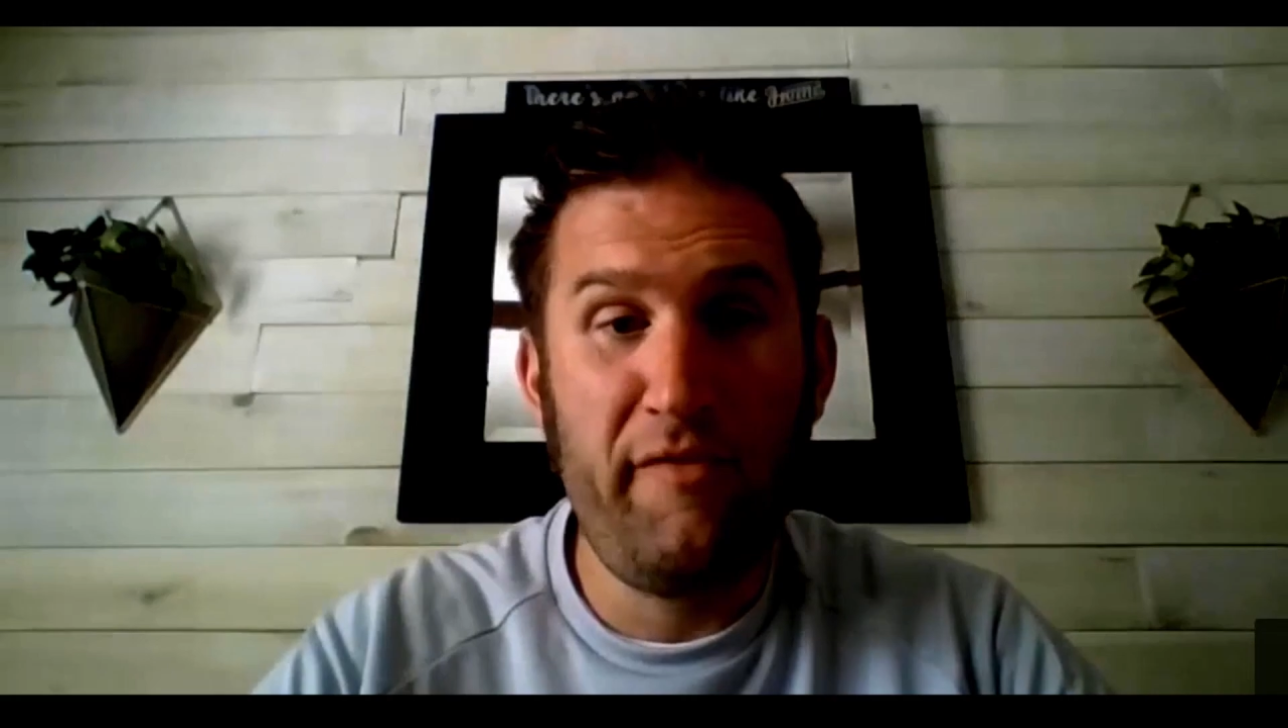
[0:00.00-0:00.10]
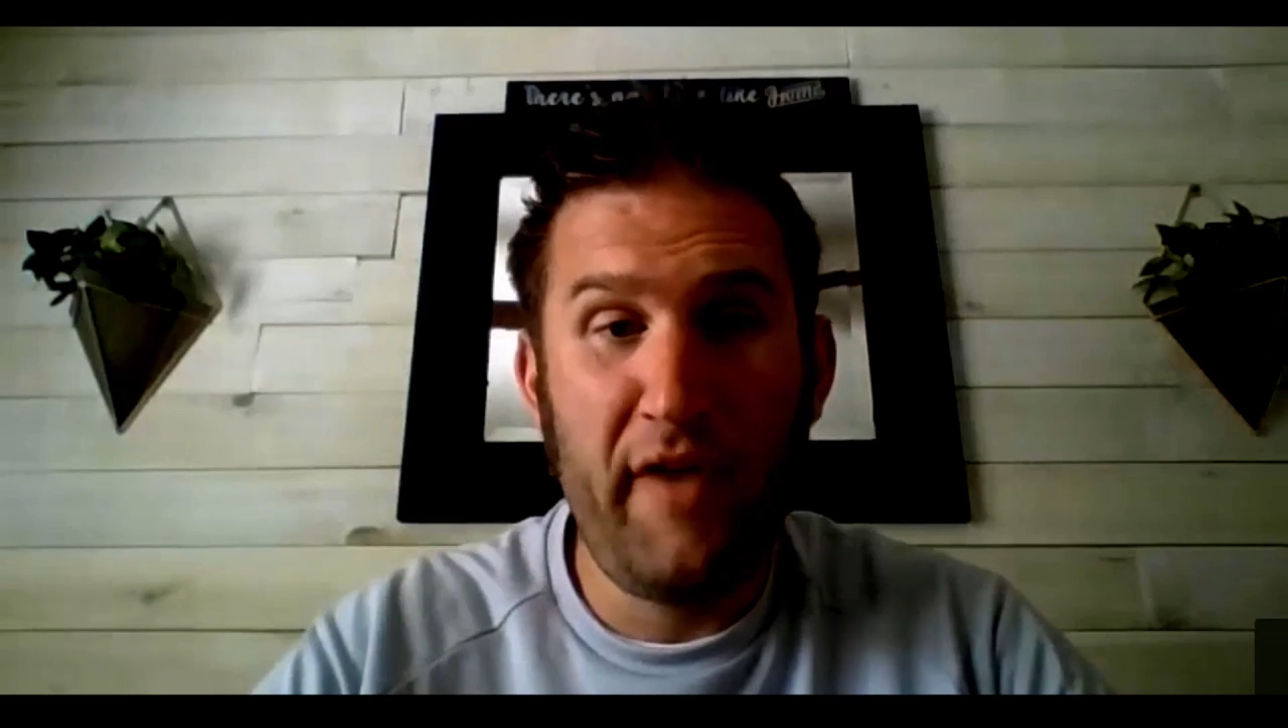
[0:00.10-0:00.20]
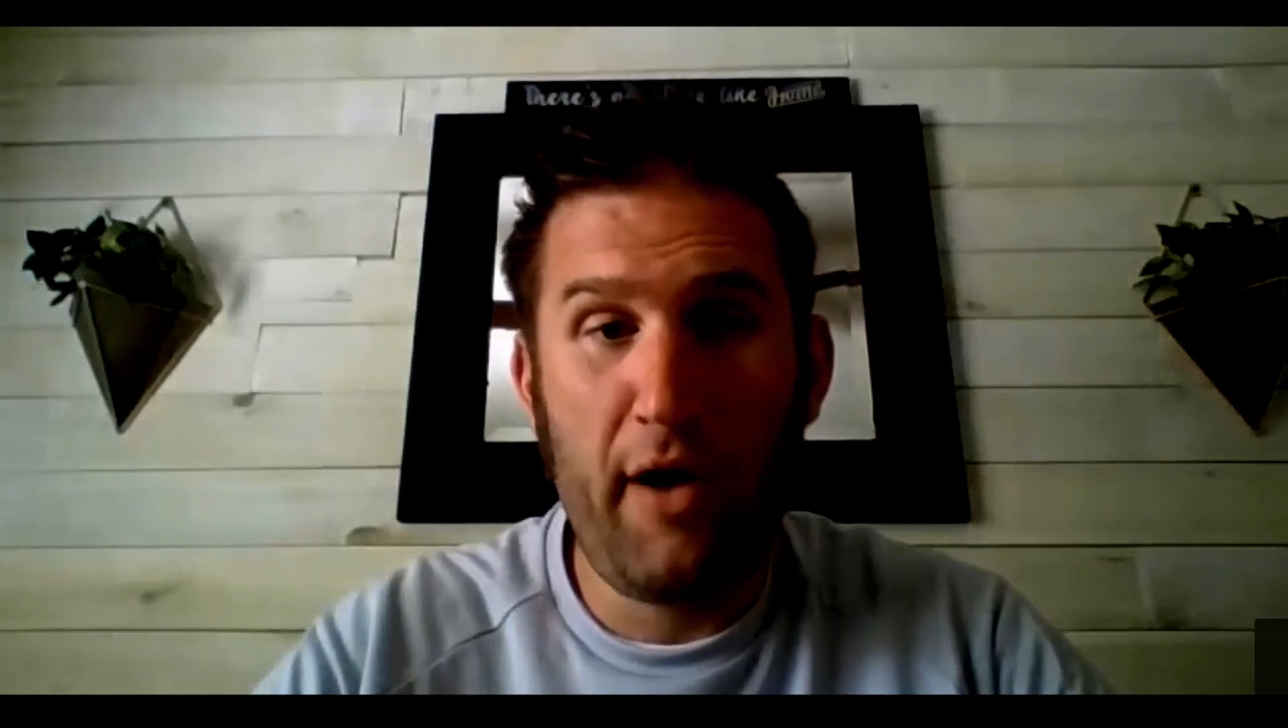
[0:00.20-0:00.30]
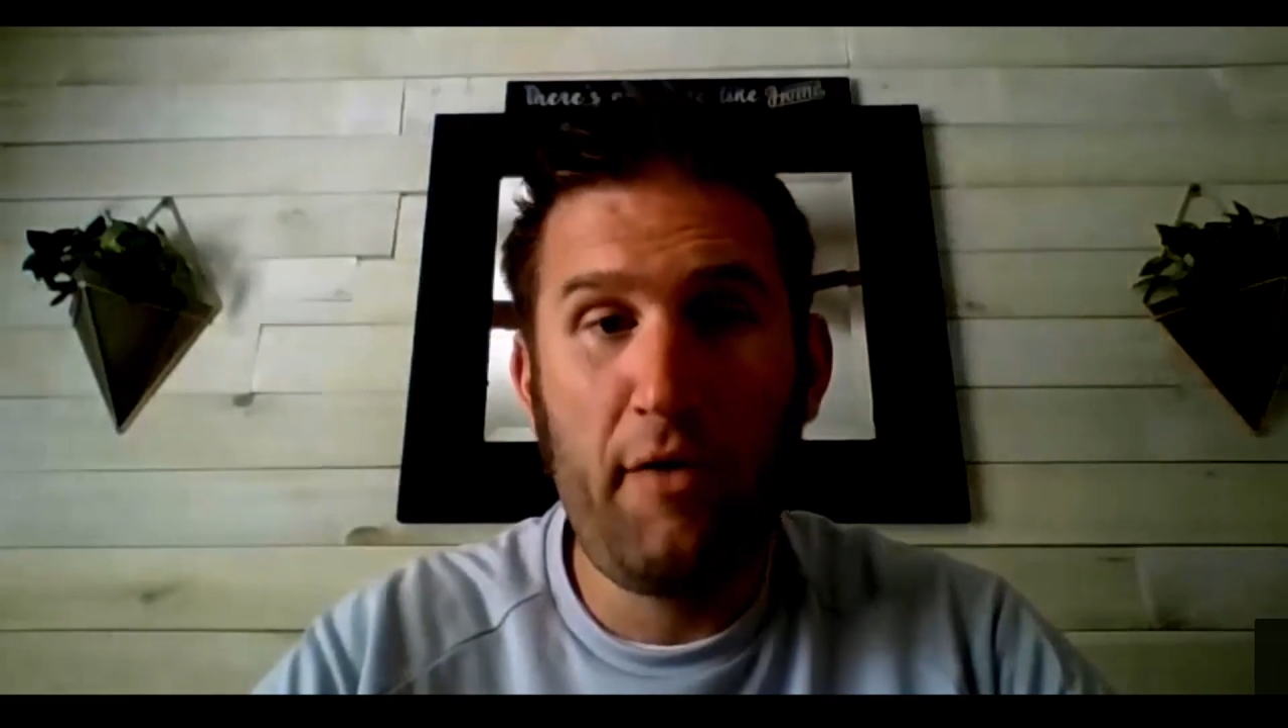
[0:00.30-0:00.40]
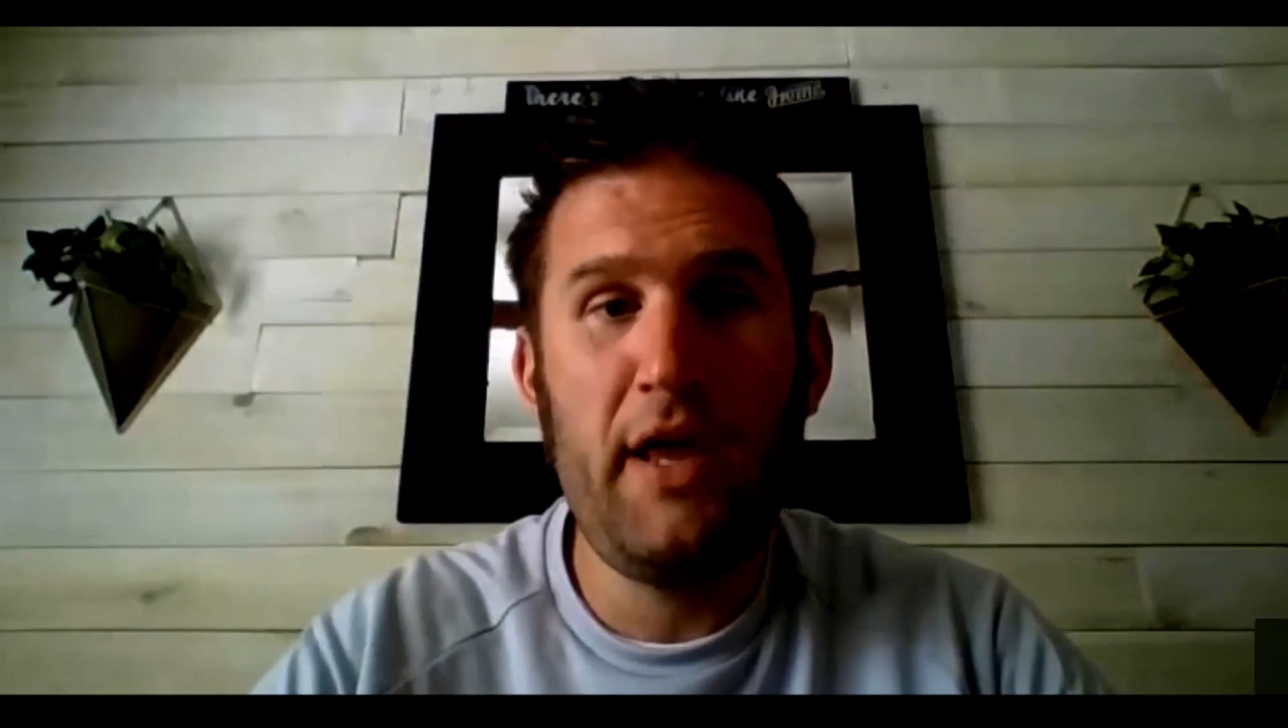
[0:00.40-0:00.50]

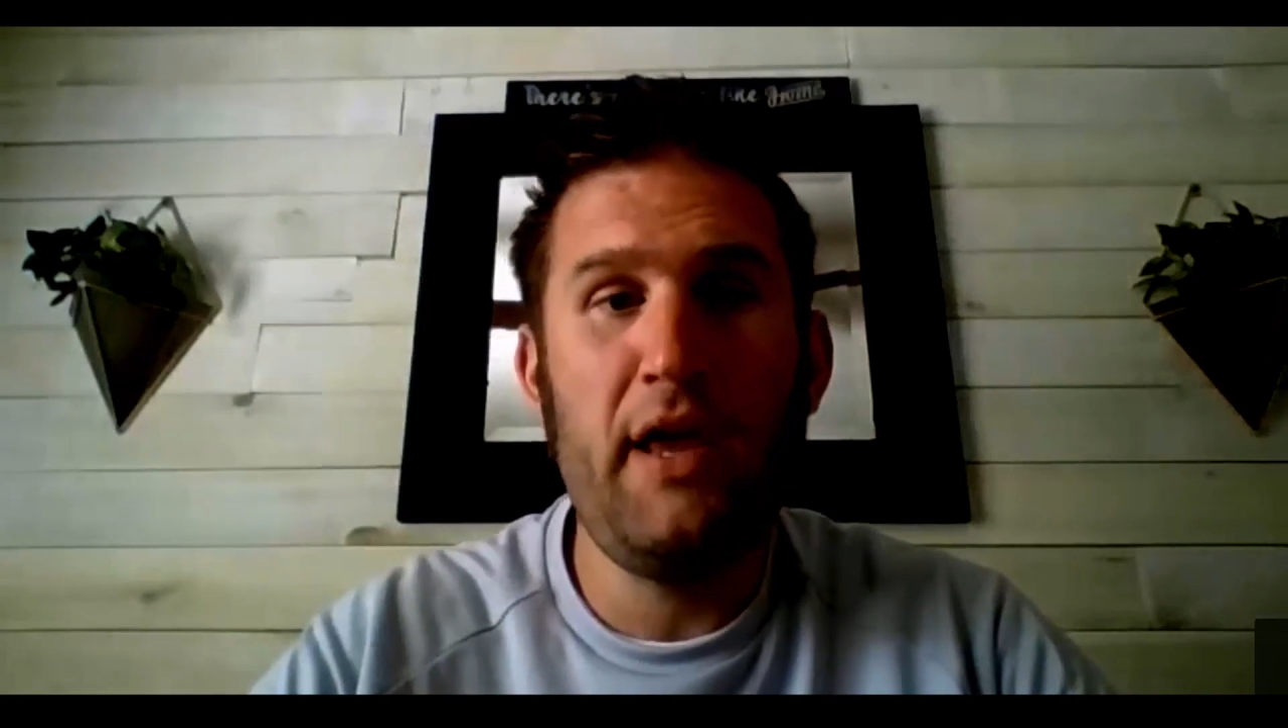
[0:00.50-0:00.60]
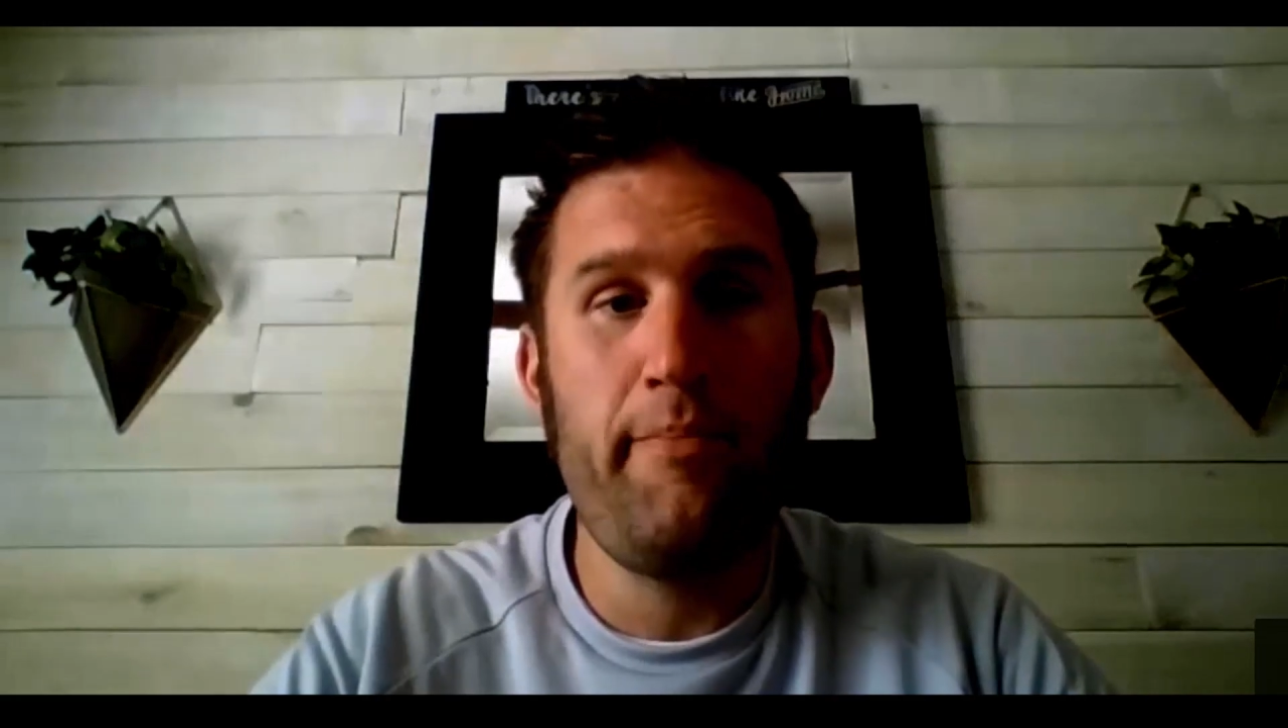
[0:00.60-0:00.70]
very